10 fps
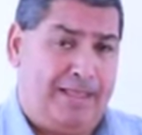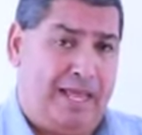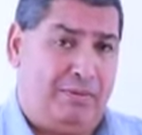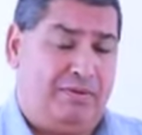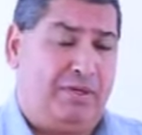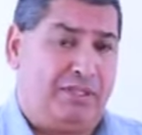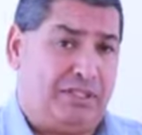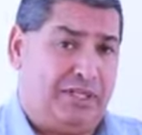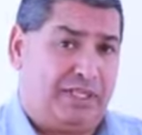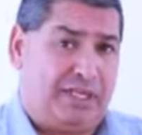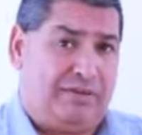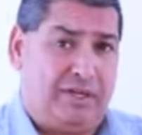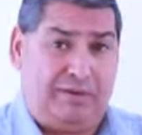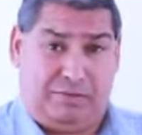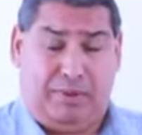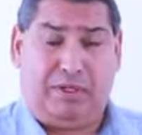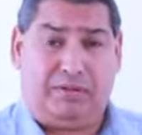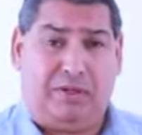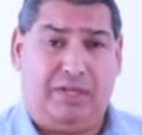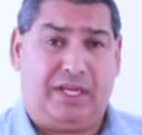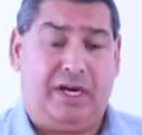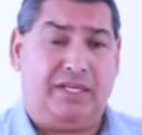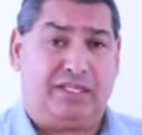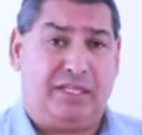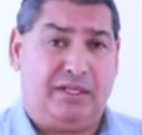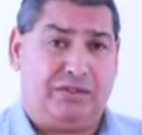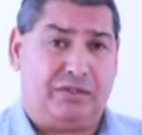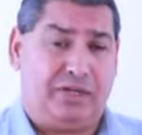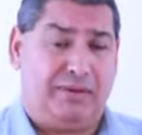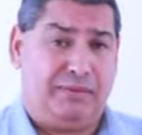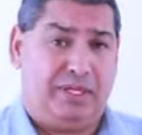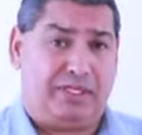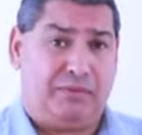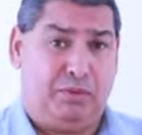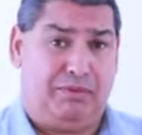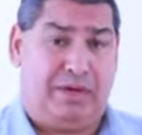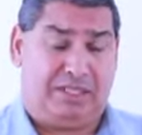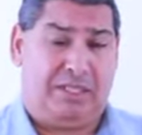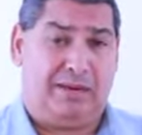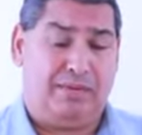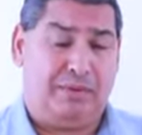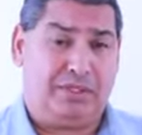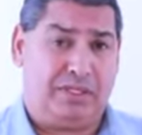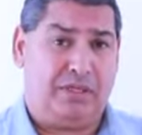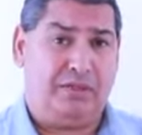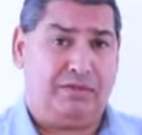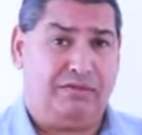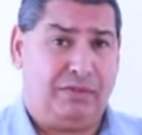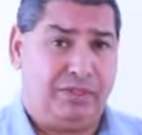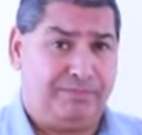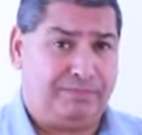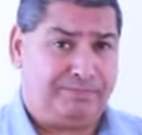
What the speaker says: Now, we've looked at this, and I've spoke to a lot of the guys and girls who train with us, and we've actually come up with a solution for you.